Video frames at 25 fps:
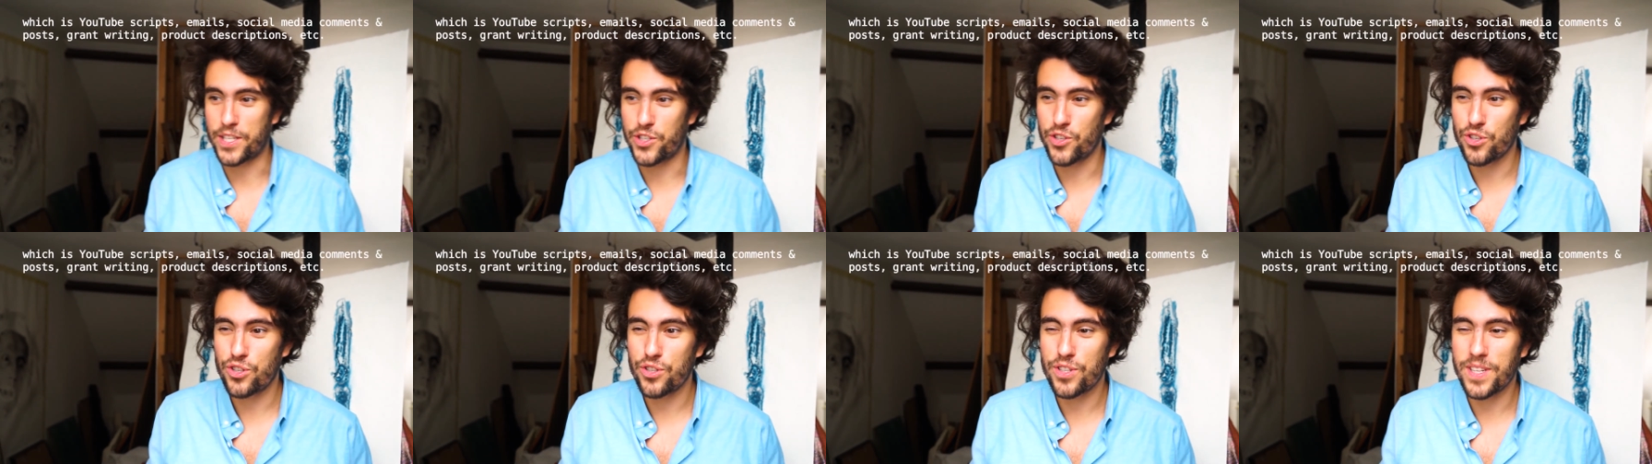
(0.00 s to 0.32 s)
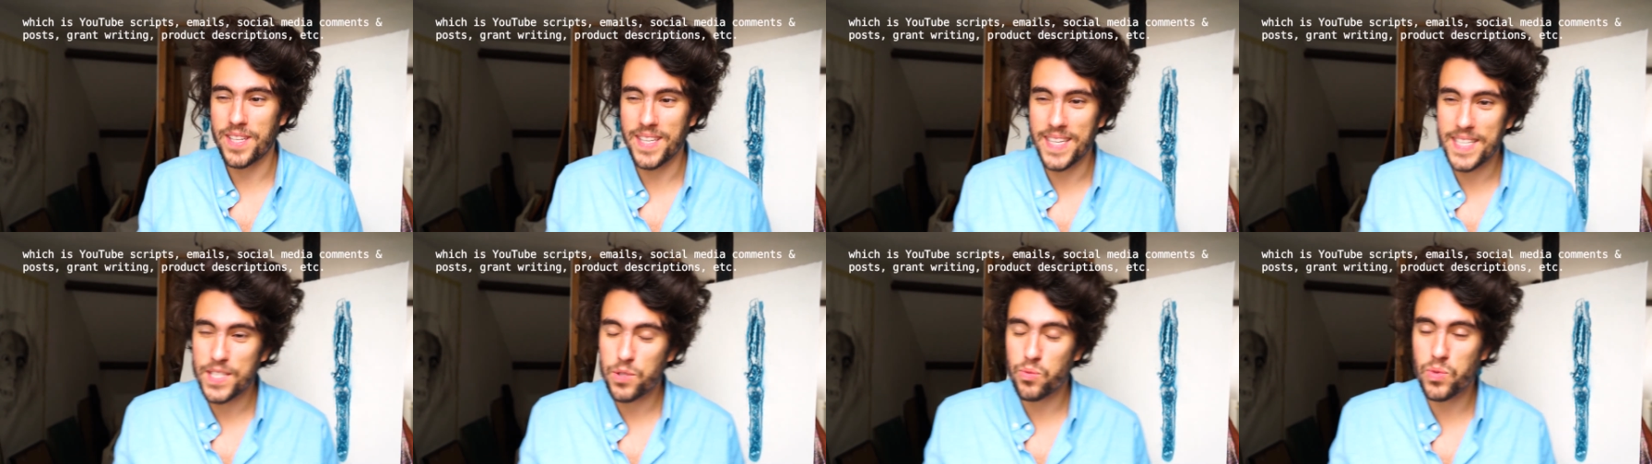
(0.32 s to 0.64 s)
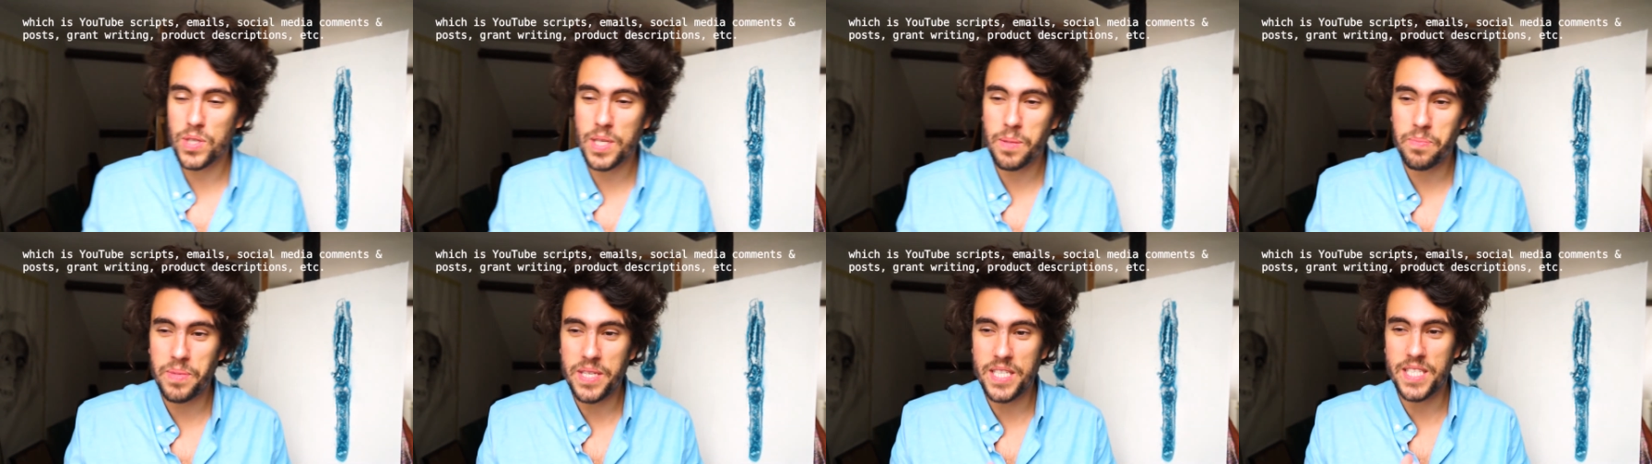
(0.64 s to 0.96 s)
you could
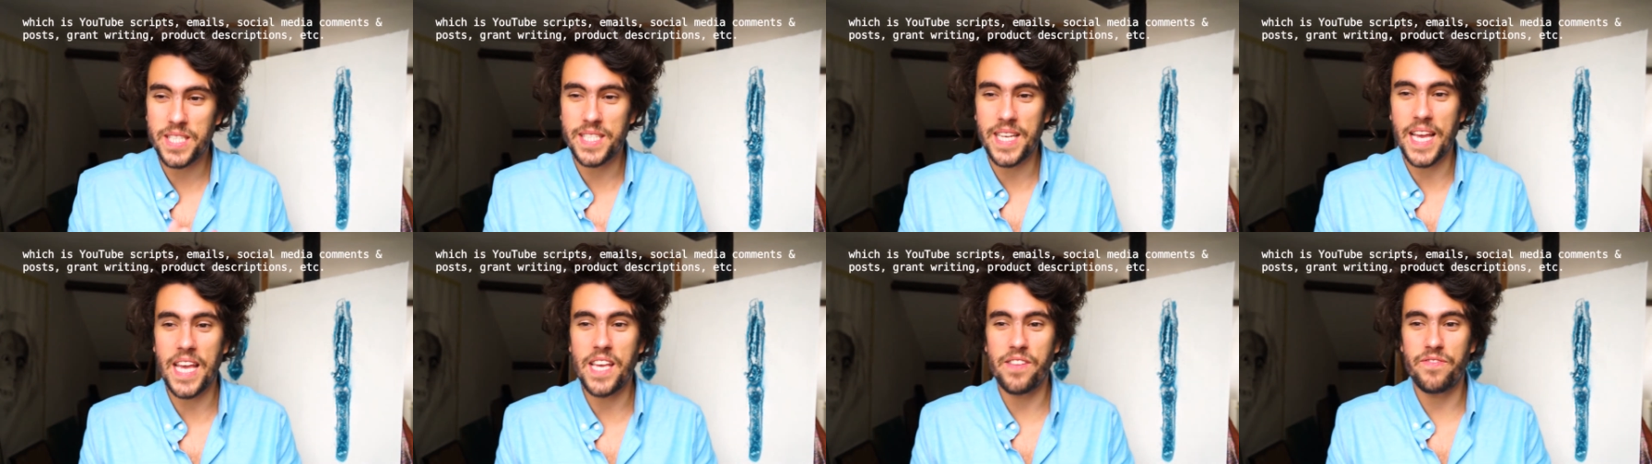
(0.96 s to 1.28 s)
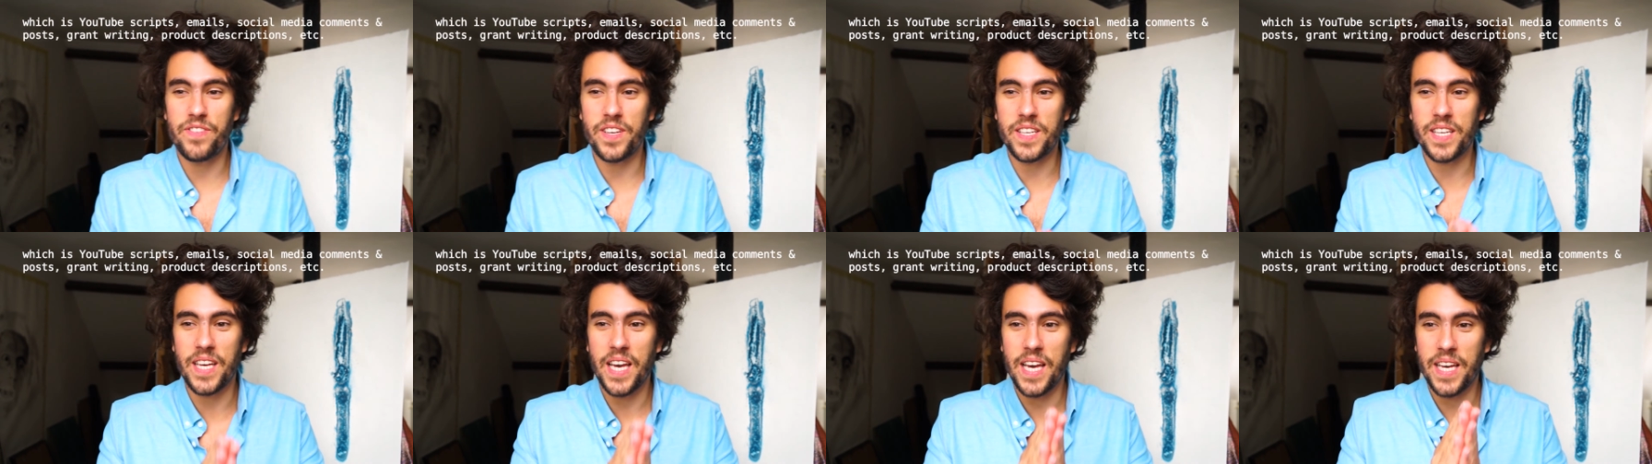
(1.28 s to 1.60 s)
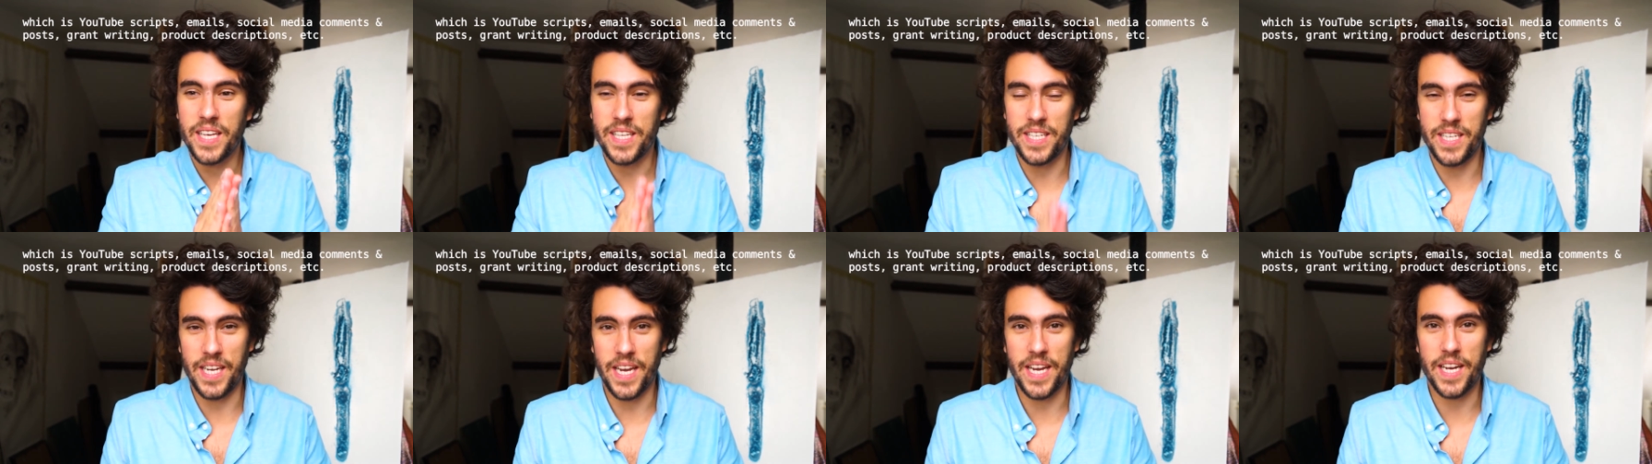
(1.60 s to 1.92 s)
literally be saving
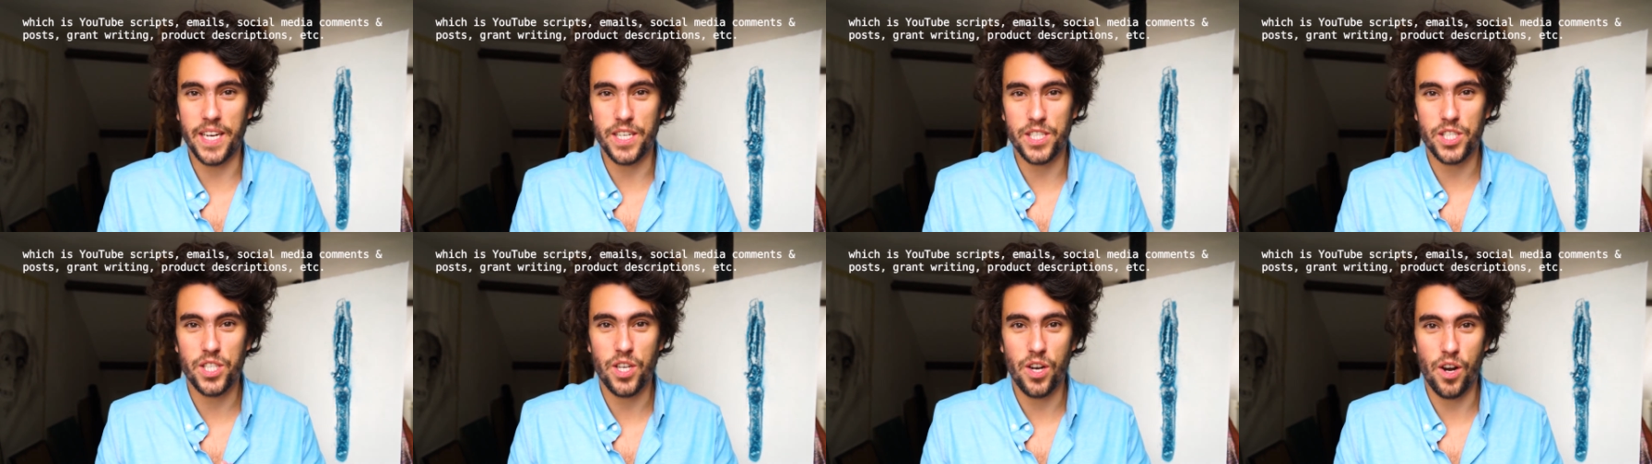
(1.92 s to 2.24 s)
years